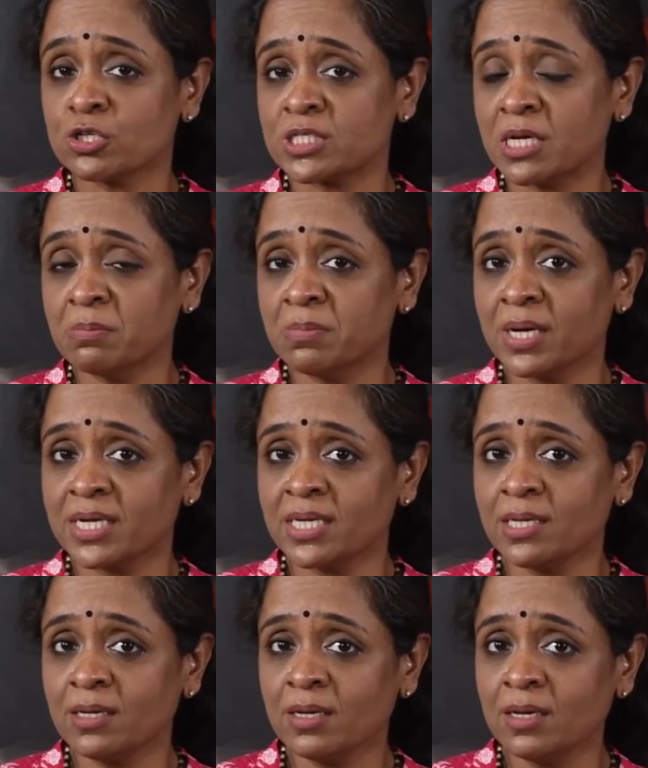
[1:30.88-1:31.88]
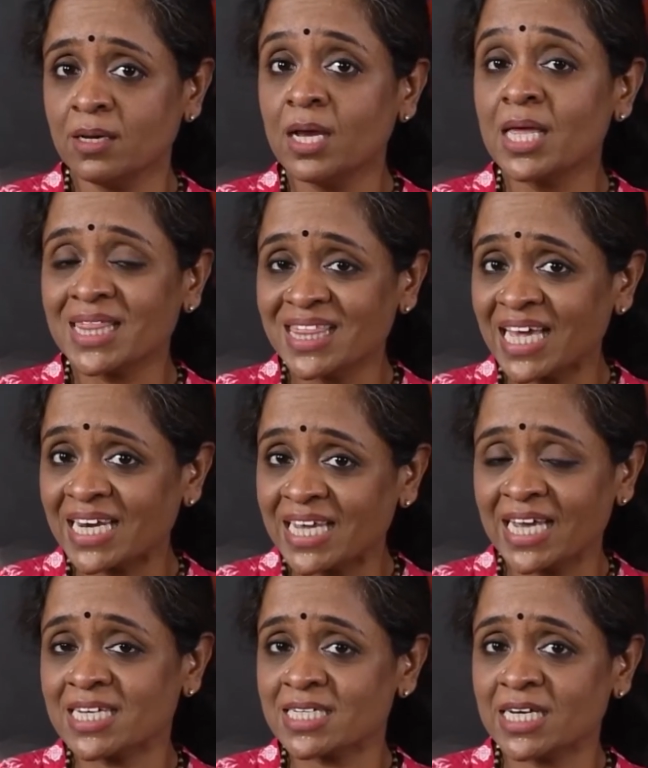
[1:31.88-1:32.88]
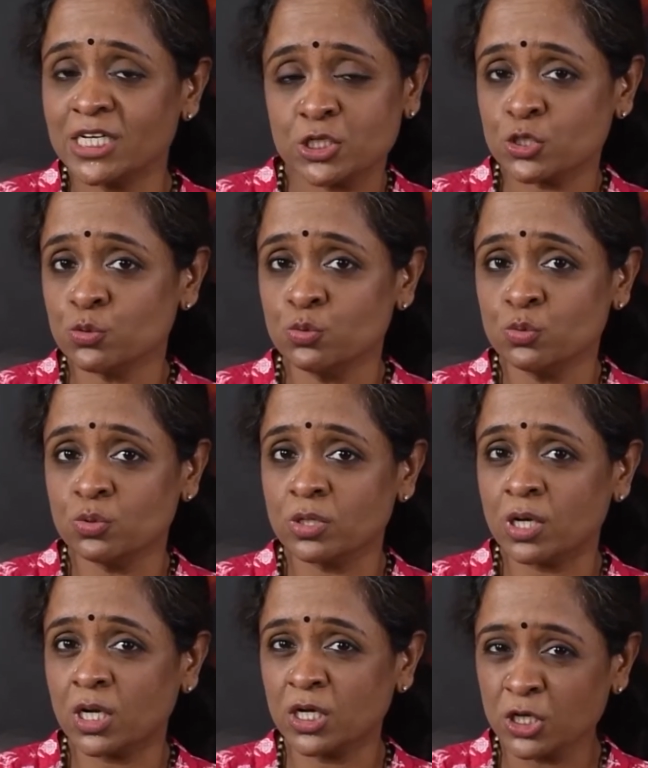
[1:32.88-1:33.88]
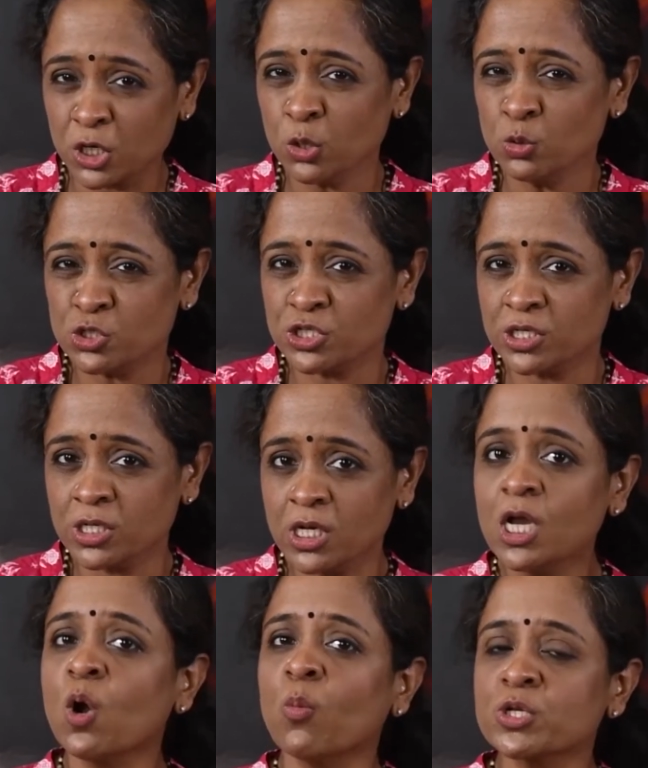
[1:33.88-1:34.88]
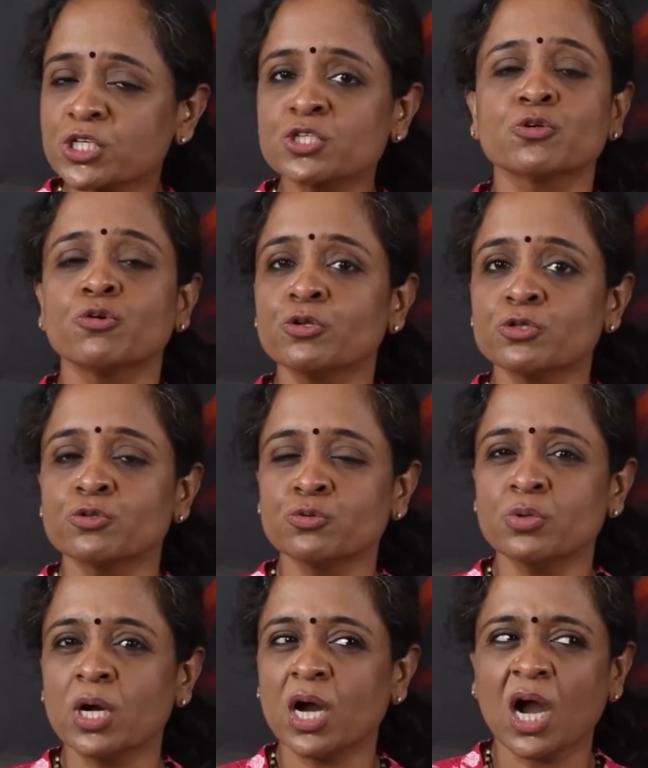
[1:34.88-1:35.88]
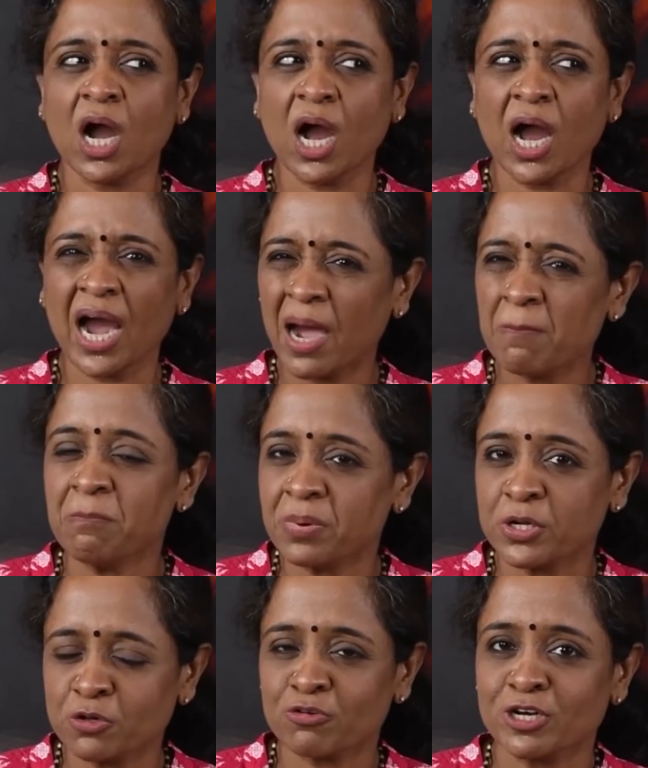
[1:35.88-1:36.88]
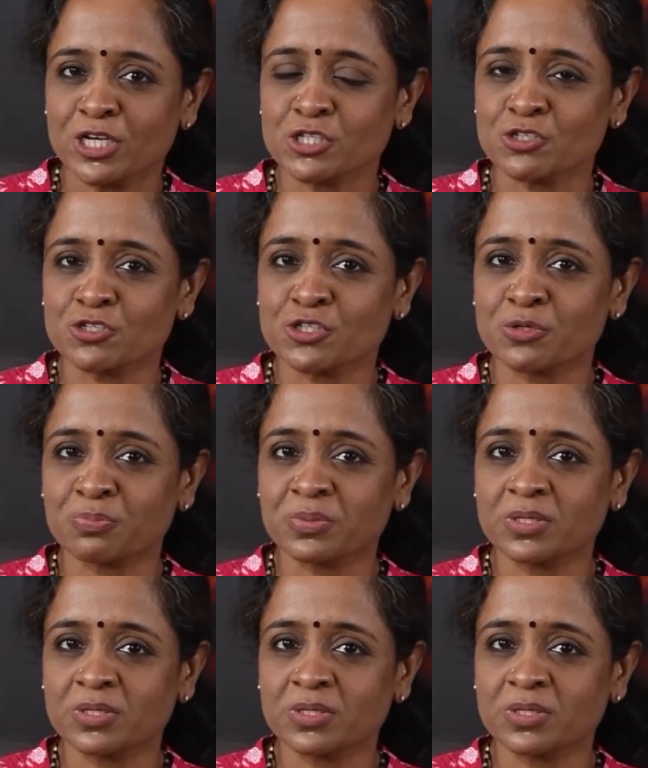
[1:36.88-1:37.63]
to somebody than get into a conclusion which is going to hamper your relationship.